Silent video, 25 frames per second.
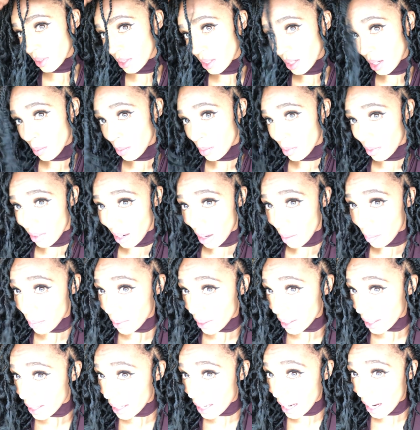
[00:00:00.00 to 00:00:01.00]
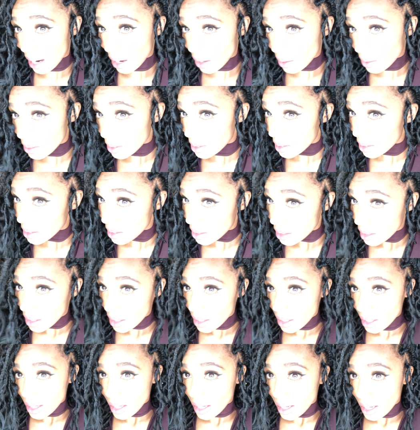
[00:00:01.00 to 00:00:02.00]
double wrapping now.
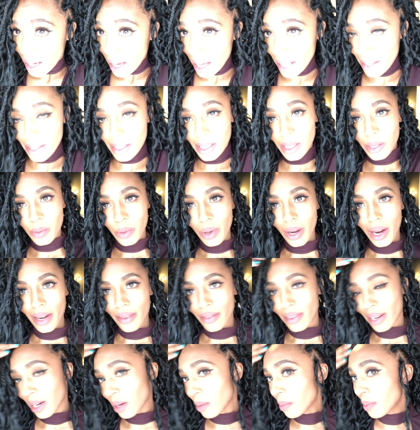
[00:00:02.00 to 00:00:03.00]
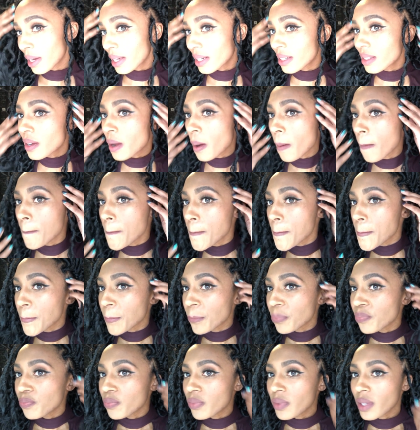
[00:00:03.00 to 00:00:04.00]
And this is what I recommend
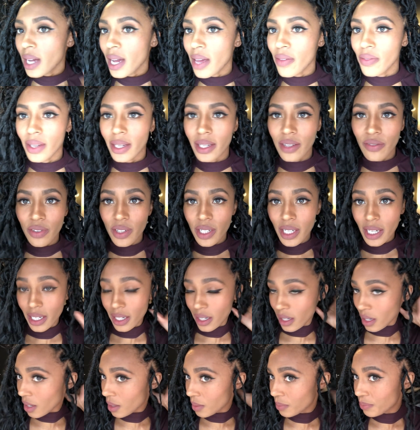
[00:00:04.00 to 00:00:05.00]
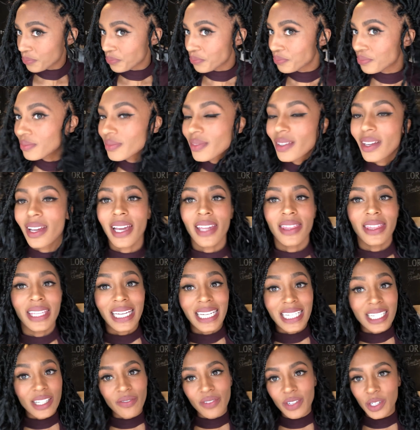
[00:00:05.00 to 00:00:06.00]
in the
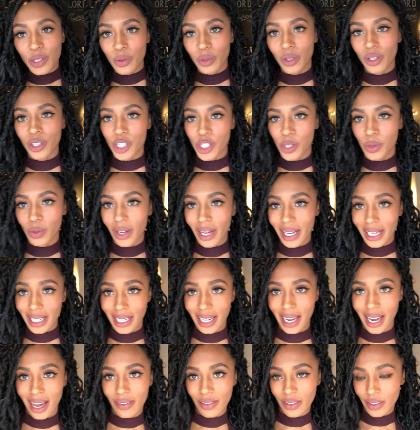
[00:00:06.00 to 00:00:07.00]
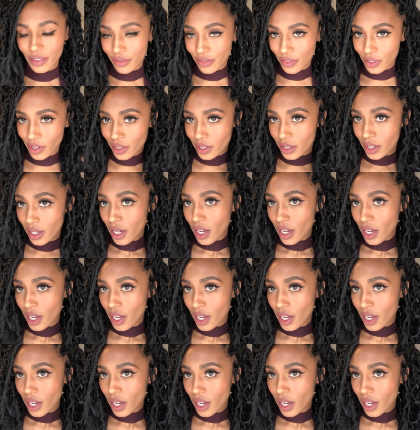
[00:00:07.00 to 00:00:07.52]
individual locks you'll likely have at the front.